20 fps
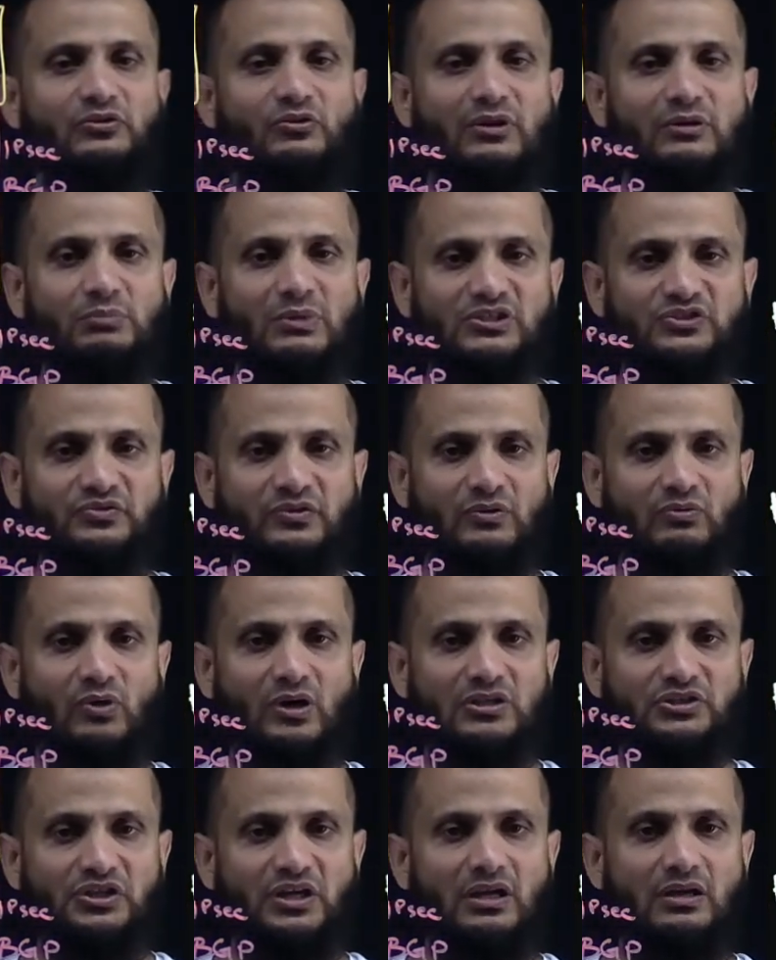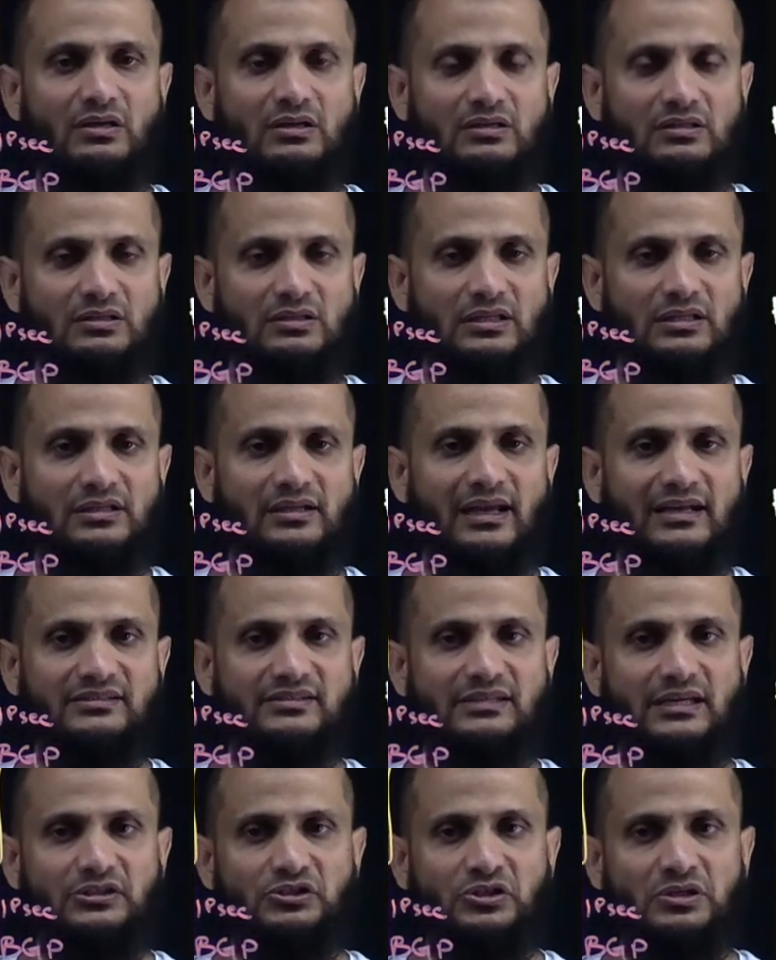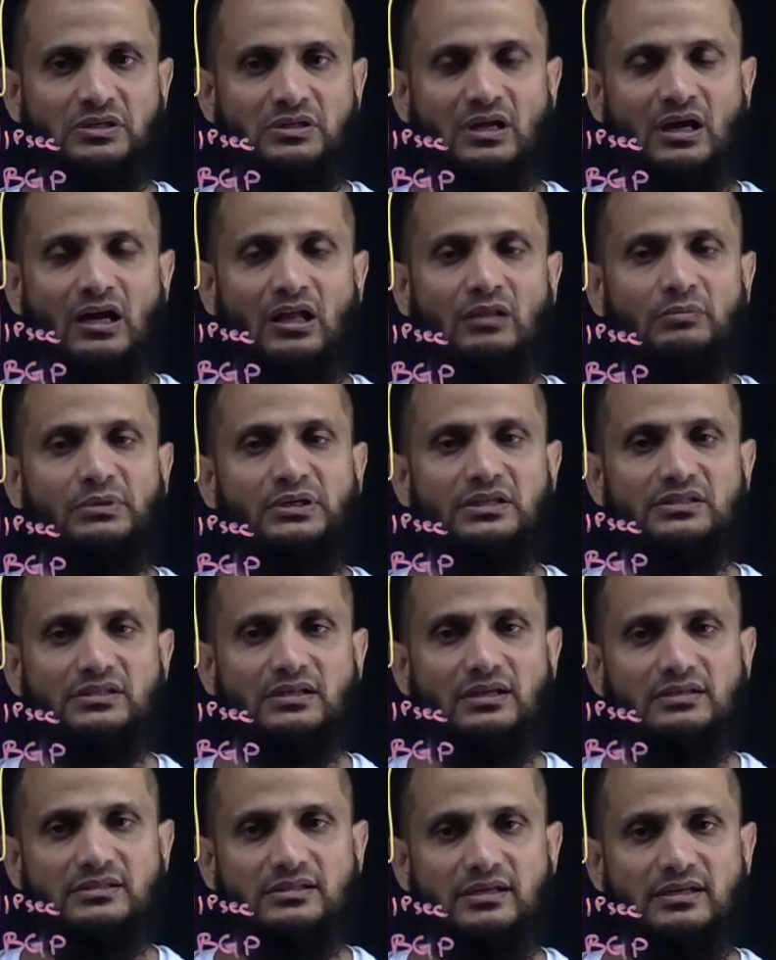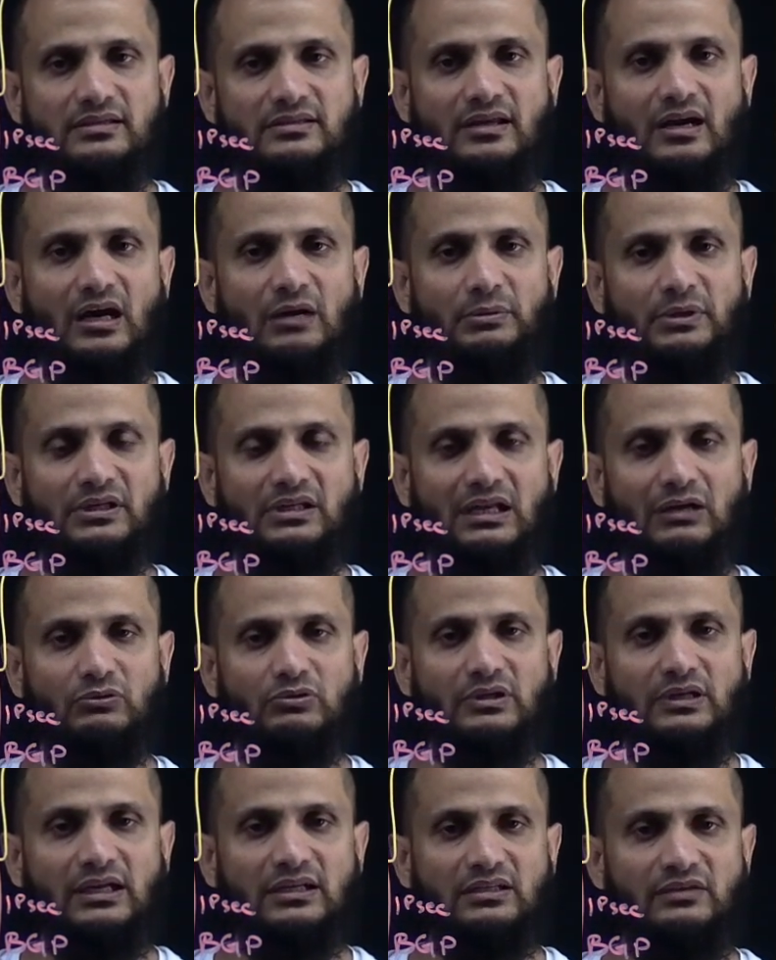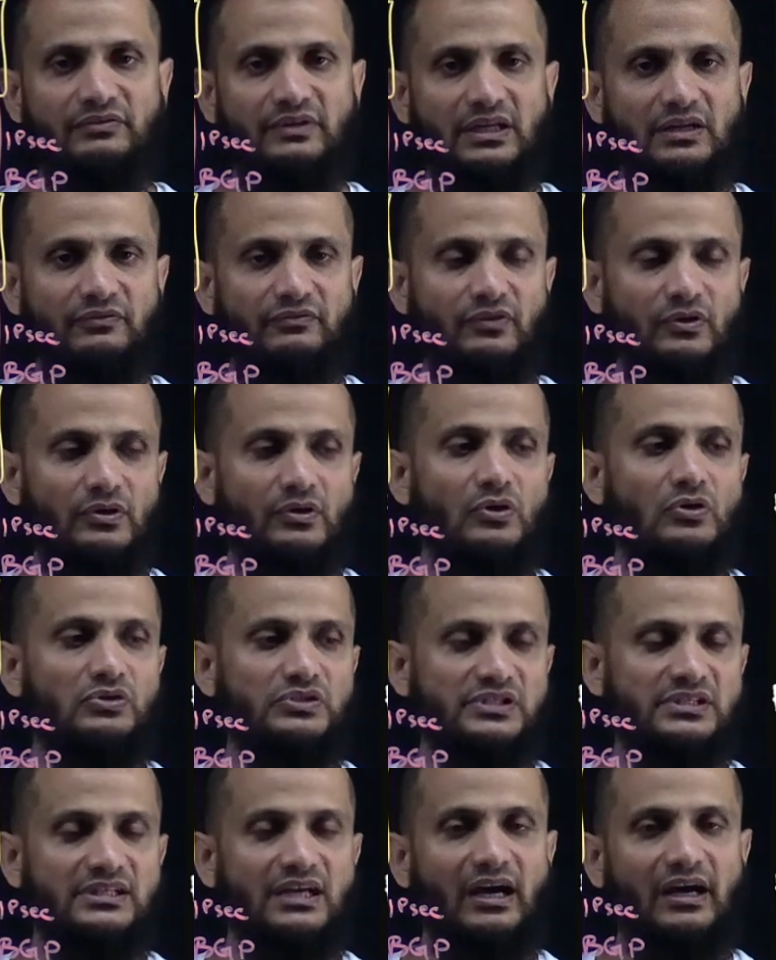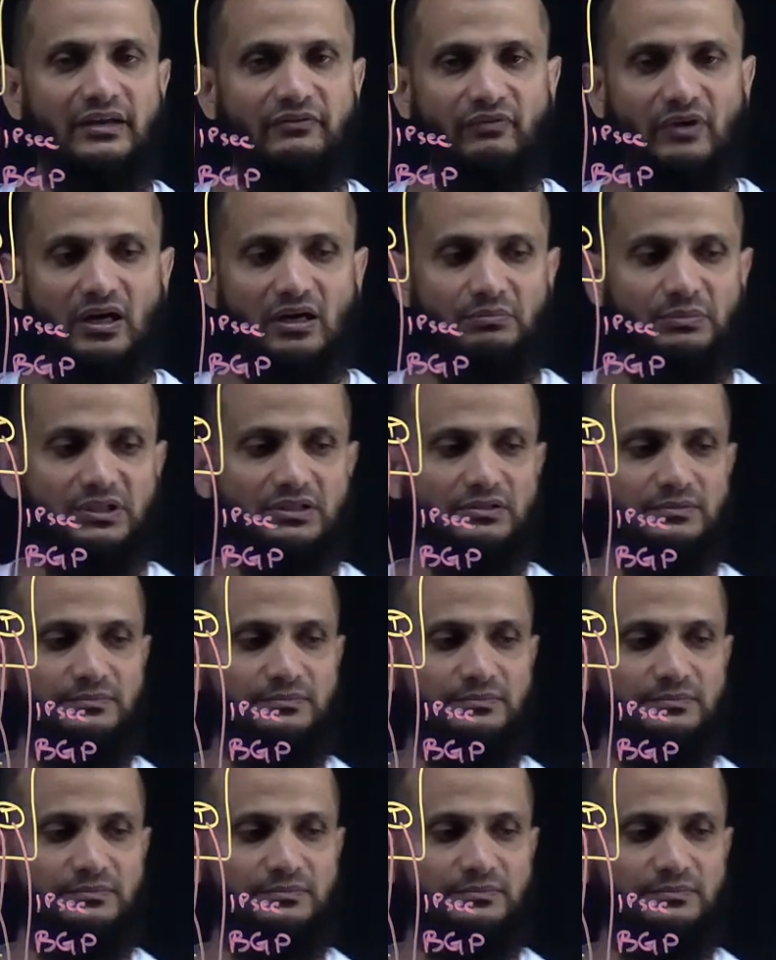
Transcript: very much for watching. In the next session, I'll be discussing the hybrid cloud connectivity for OCI environment.